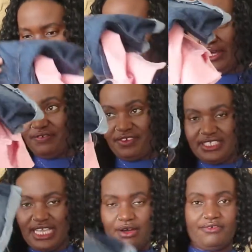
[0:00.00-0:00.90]
About the
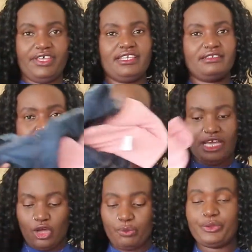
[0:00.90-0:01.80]
first outfit,
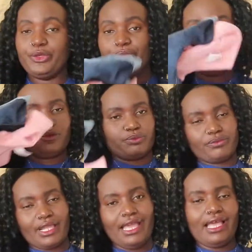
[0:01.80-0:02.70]
I hope you
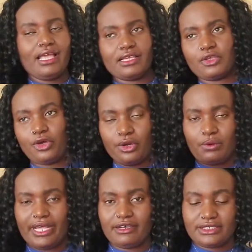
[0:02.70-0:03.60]

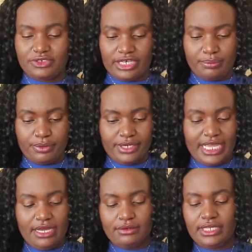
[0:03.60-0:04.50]
got what I was trying to put
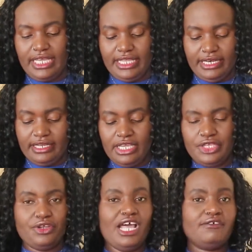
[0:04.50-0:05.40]
down. And
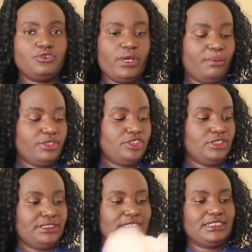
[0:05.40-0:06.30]
you don't have to wear booty
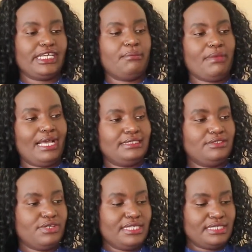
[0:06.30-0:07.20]
shorts. This is like a
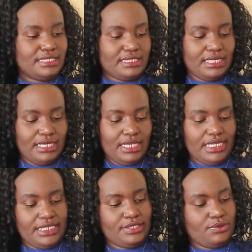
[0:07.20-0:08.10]
maxi dress.
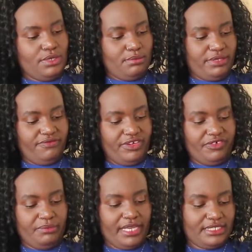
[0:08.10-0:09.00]
It's one of my
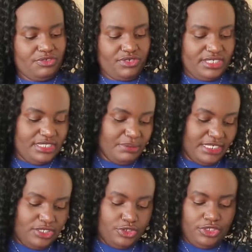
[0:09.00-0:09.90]
favorite maxi dresses,
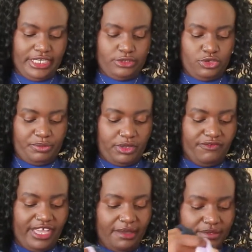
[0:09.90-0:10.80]
but it's also like tropical
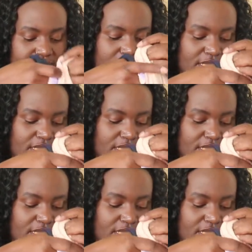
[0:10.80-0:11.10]
vibes.